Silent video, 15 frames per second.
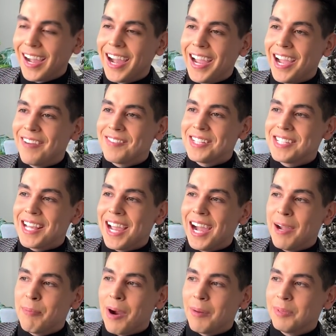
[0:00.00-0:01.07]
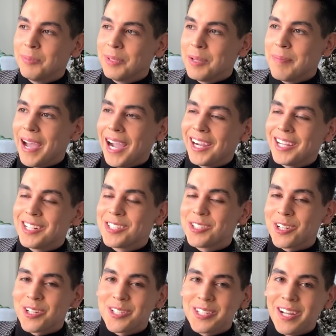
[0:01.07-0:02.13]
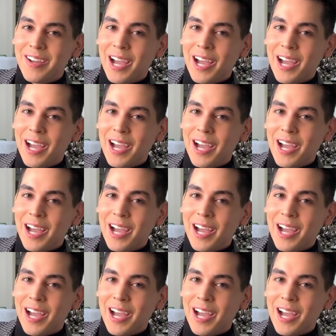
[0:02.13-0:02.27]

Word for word: I have to say, I probably packaged her stuff.